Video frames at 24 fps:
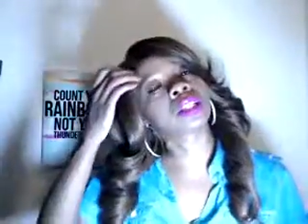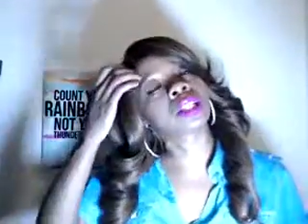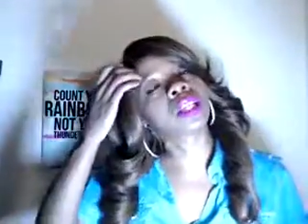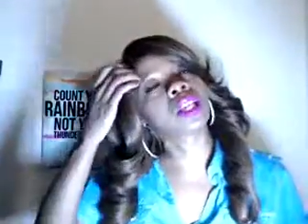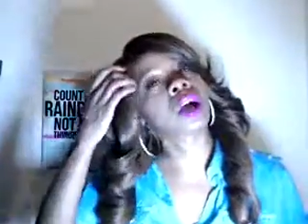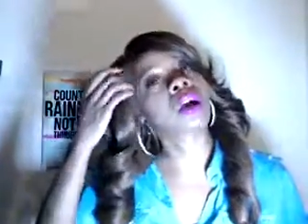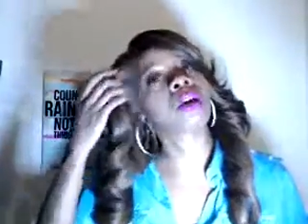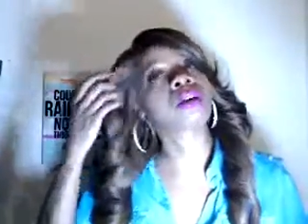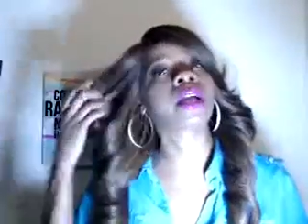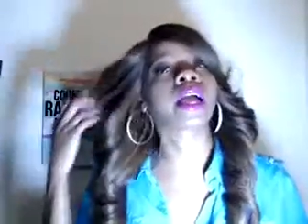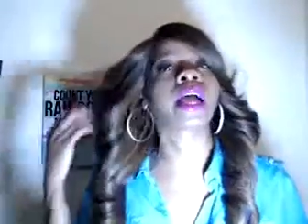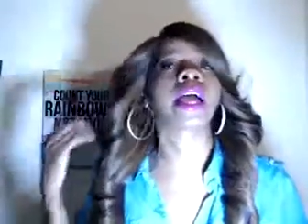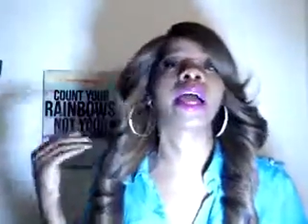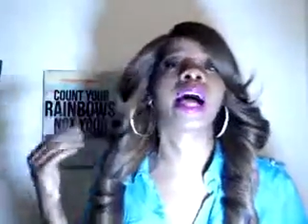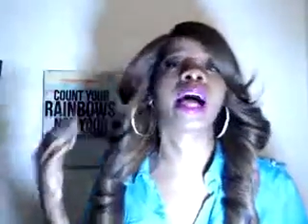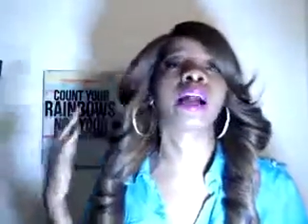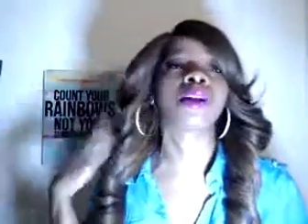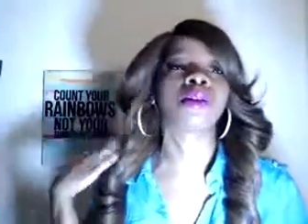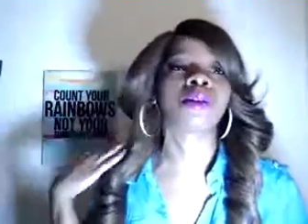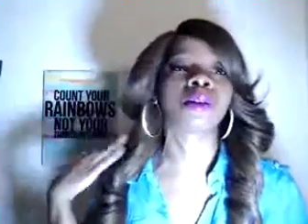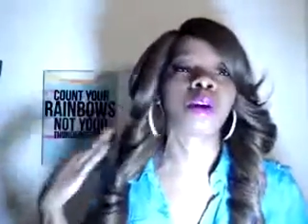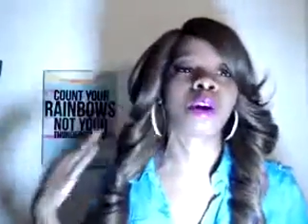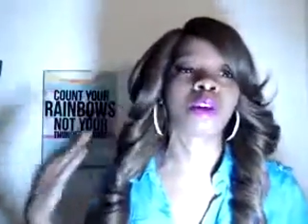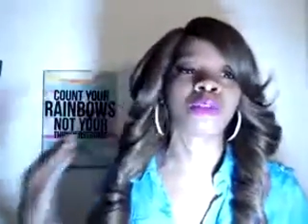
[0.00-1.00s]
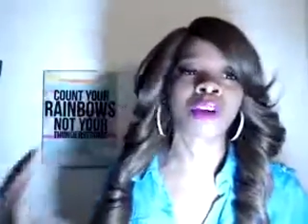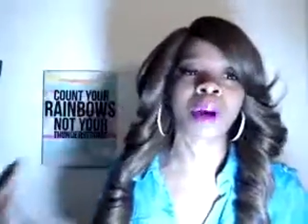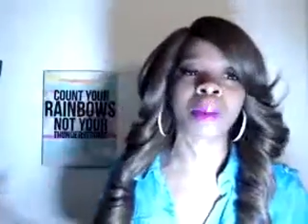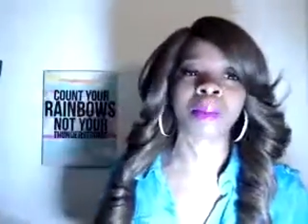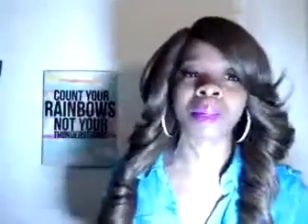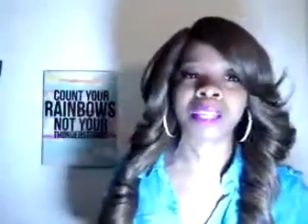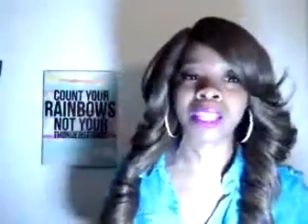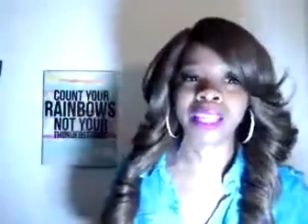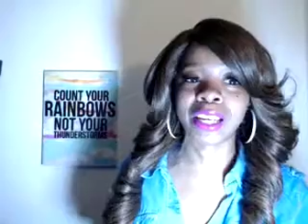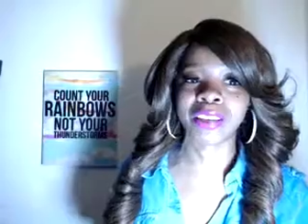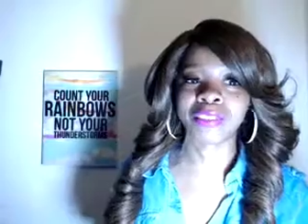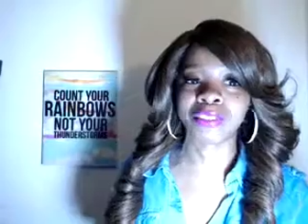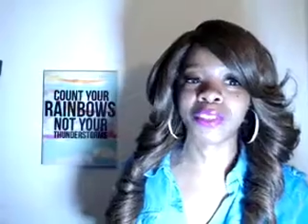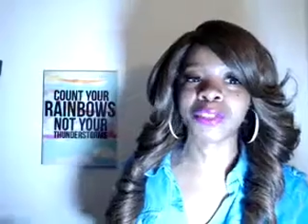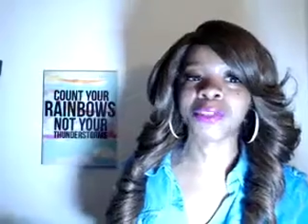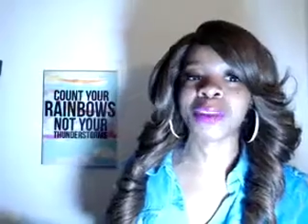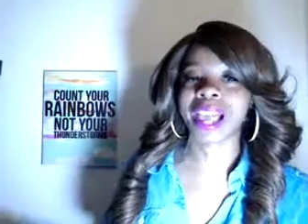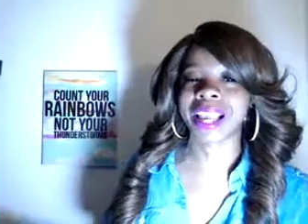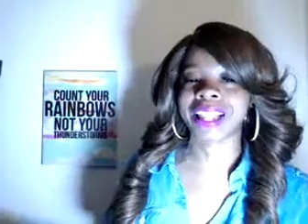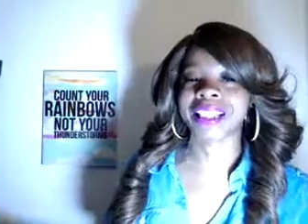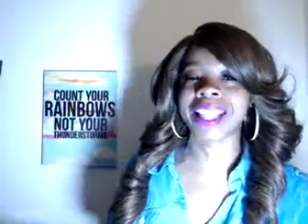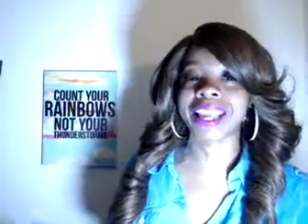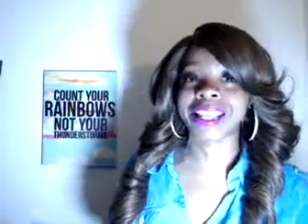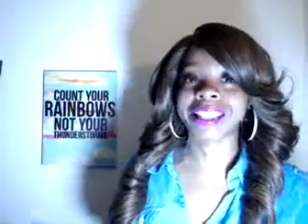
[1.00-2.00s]
Okay, I don't know if I believe you. Like,
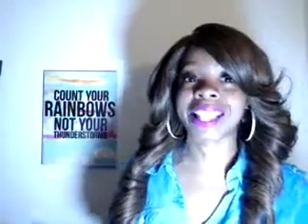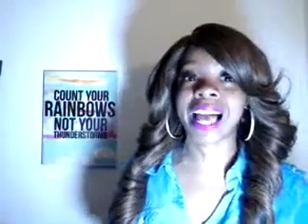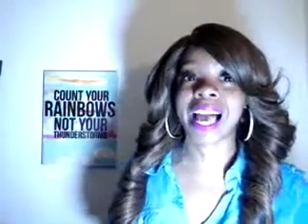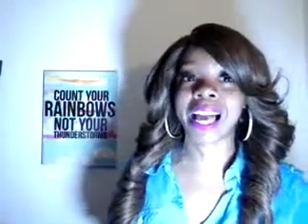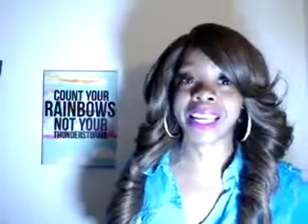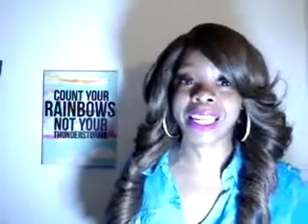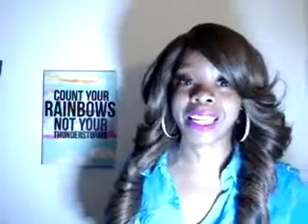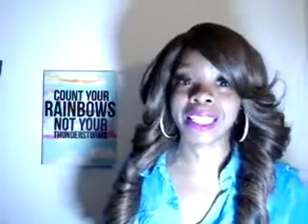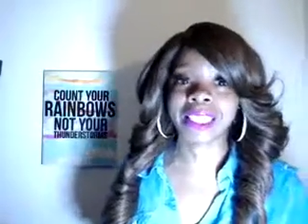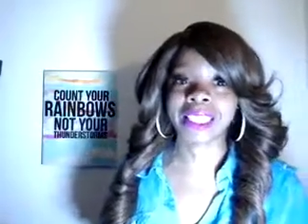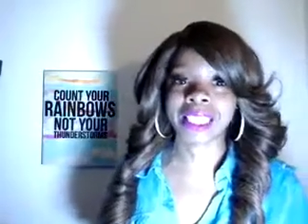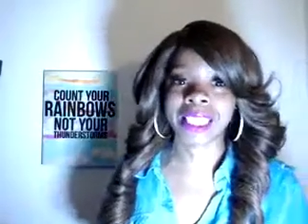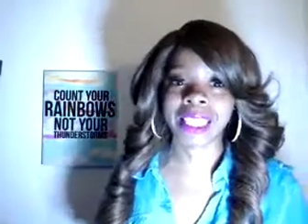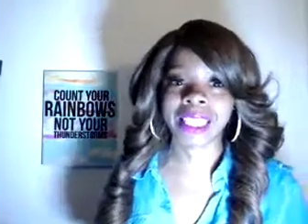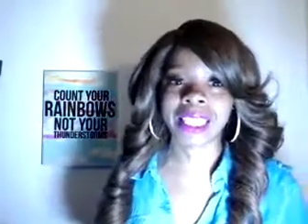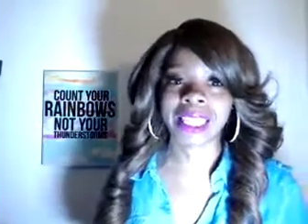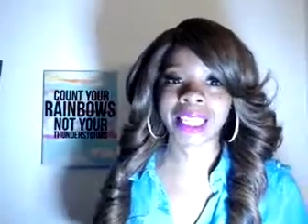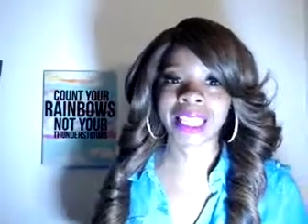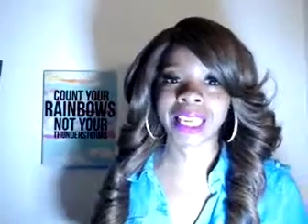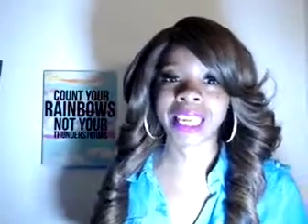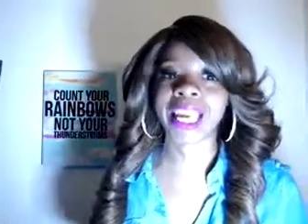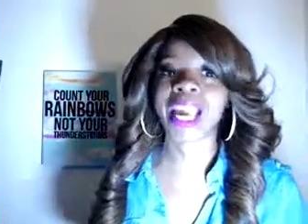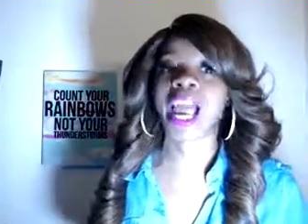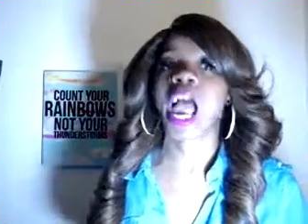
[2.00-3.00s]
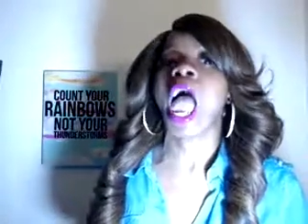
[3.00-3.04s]
that's how he's looking.